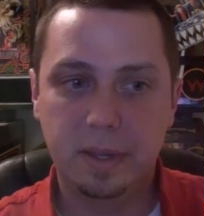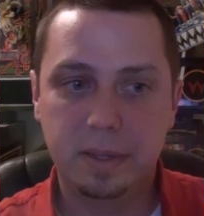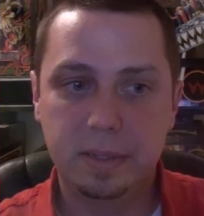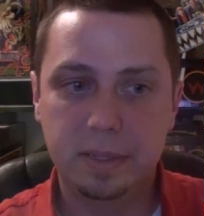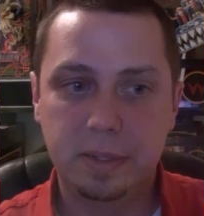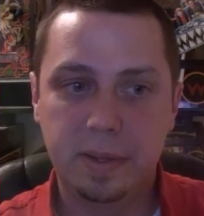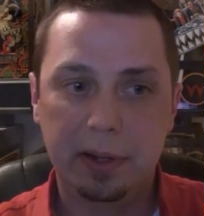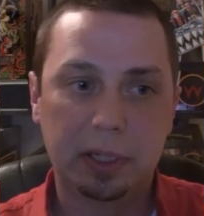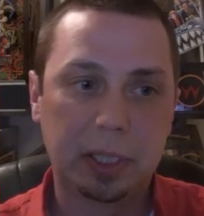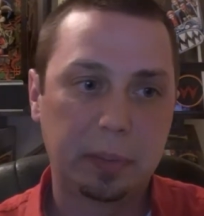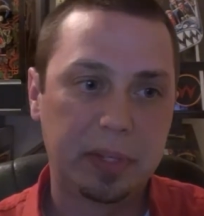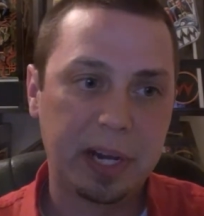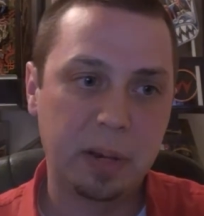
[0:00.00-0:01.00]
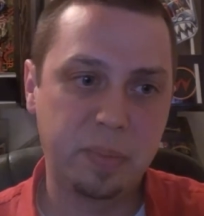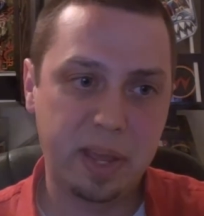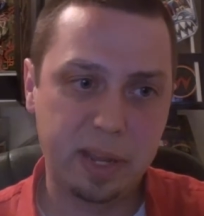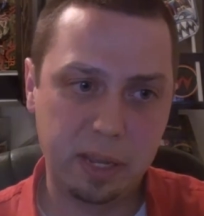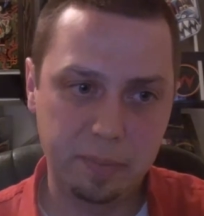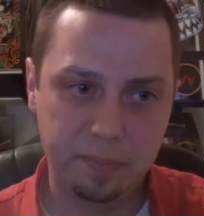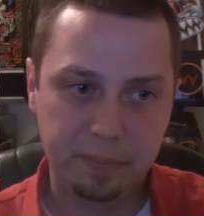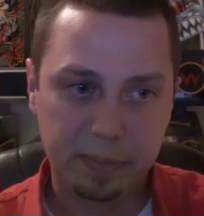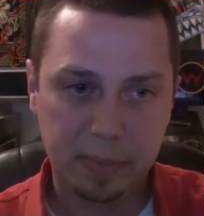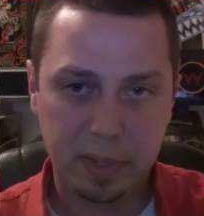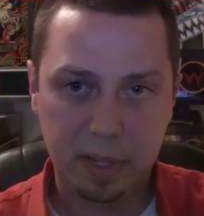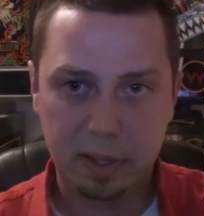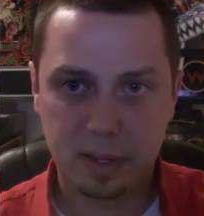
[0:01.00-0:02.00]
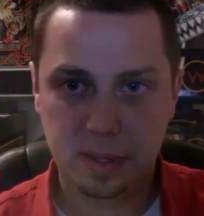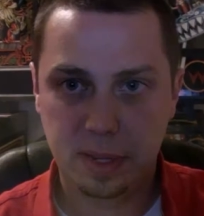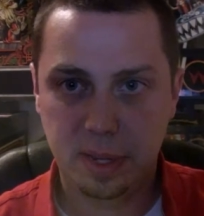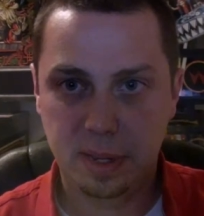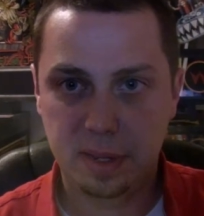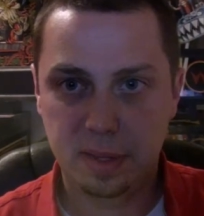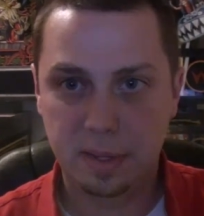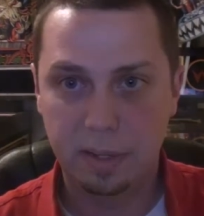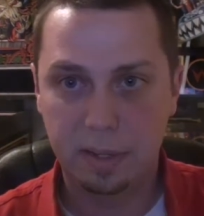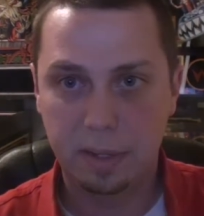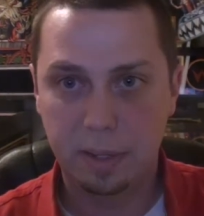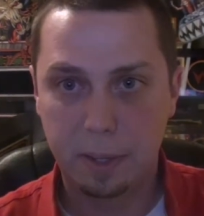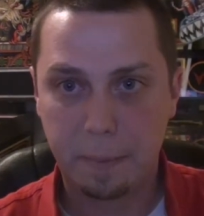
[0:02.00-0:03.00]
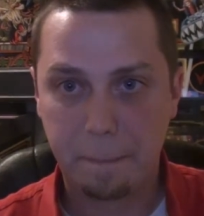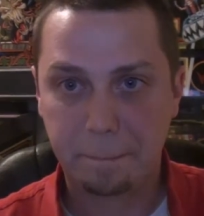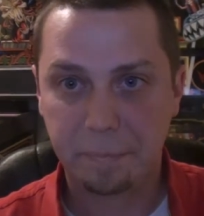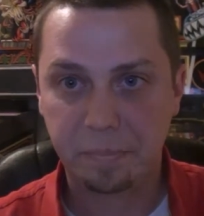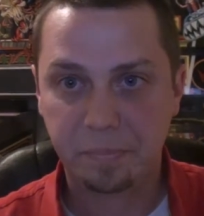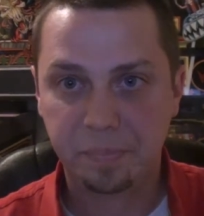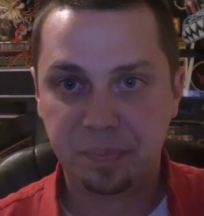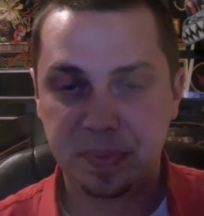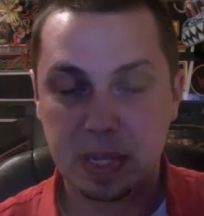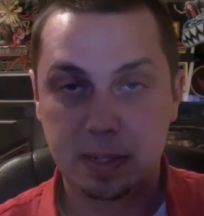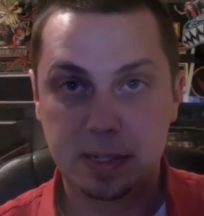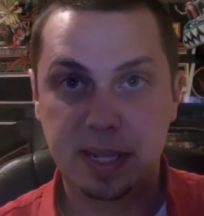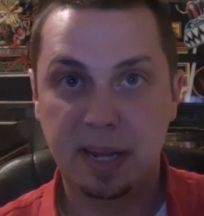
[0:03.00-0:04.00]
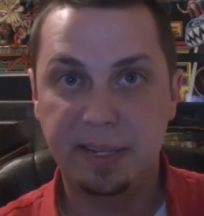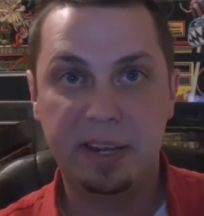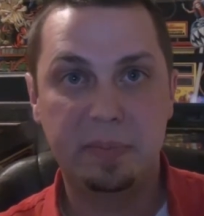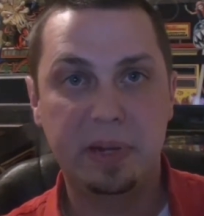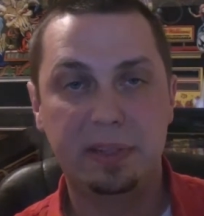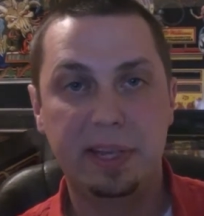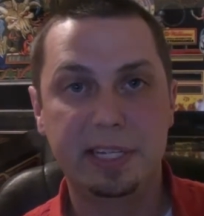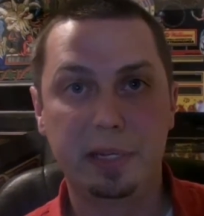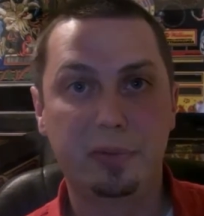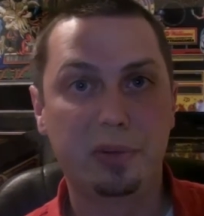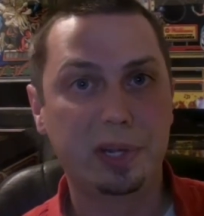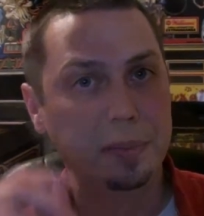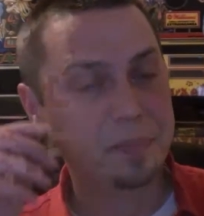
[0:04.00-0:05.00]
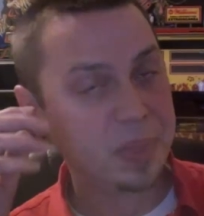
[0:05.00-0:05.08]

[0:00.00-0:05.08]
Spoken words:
So I hooked up the night bag and sat down on my lazy boy